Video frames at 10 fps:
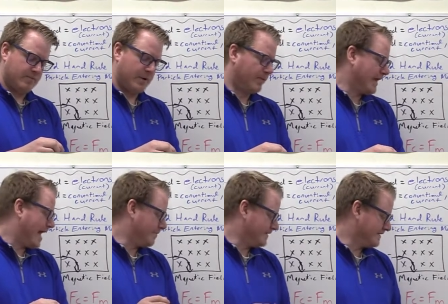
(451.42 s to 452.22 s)
what will
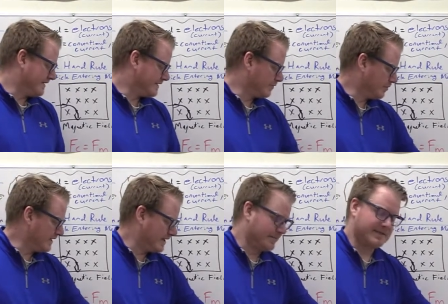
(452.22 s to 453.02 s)
happen is this will
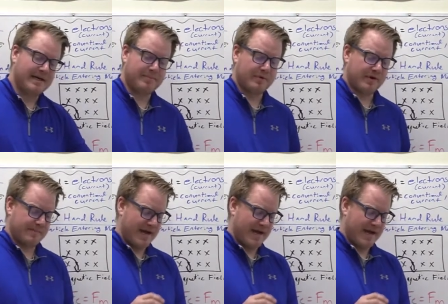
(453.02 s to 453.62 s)
become a temporary